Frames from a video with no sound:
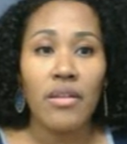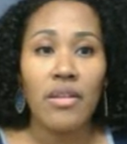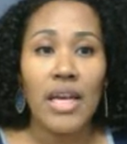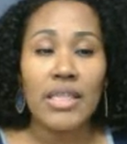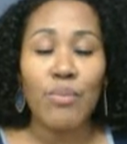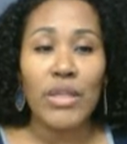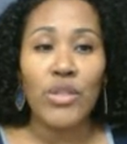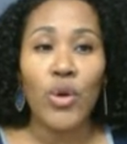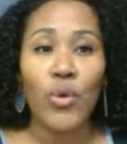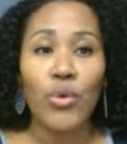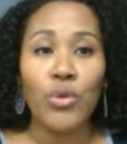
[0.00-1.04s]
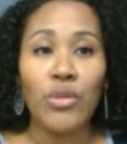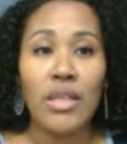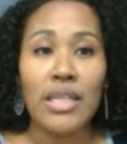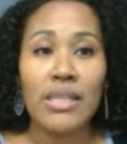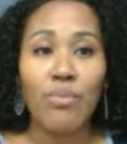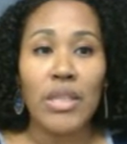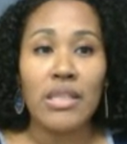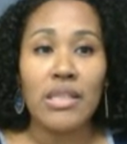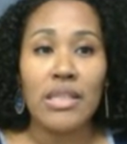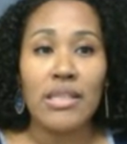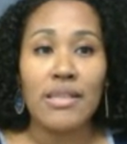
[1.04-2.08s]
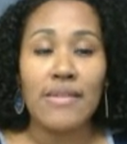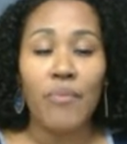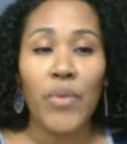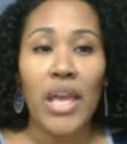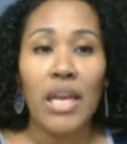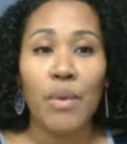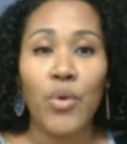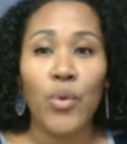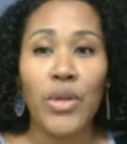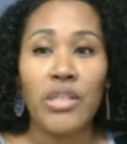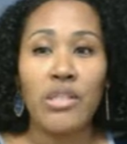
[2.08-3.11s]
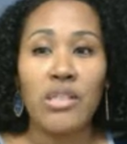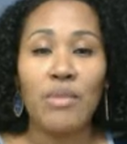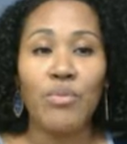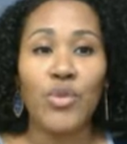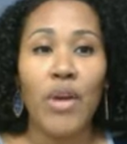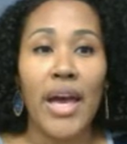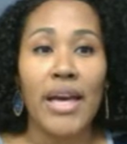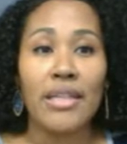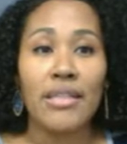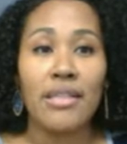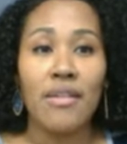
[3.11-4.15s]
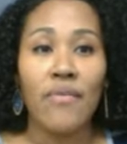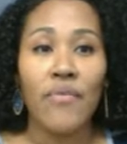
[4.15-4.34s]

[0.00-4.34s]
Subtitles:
That's my total expenses. And I'm going to subtract